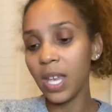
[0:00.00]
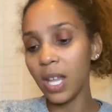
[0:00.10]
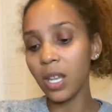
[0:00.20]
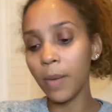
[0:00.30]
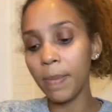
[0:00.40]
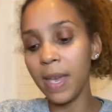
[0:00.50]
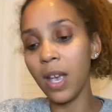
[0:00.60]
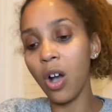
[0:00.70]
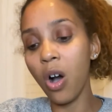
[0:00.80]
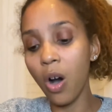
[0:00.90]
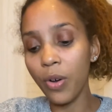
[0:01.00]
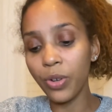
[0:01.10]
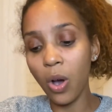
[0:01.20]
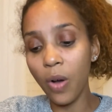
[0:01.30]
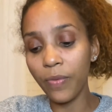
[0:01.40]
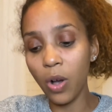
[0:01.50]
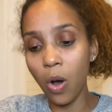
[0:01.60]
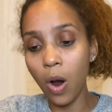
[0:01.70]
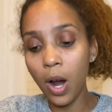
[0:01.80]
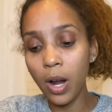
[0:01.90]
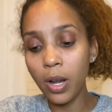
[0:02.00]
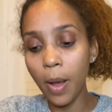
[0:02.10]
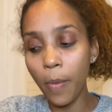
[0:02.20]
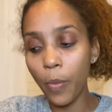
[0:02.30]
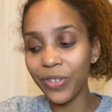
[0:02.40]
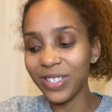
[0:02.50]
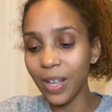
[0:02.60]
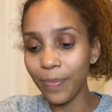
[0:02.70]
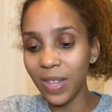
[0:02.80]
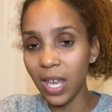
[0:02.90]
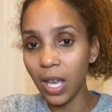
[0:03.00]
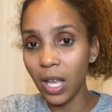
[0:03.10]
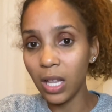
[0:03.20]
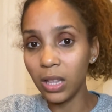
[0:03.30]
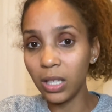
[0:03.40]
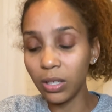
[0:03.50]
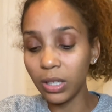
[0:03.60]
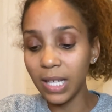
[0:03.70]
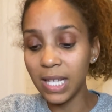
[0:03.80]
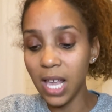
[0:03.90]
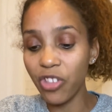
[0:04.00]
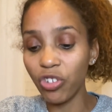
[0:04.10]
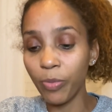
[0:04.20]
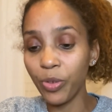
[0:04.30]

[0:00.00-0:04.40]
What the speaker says: end up being caught off guard with something literally tangible,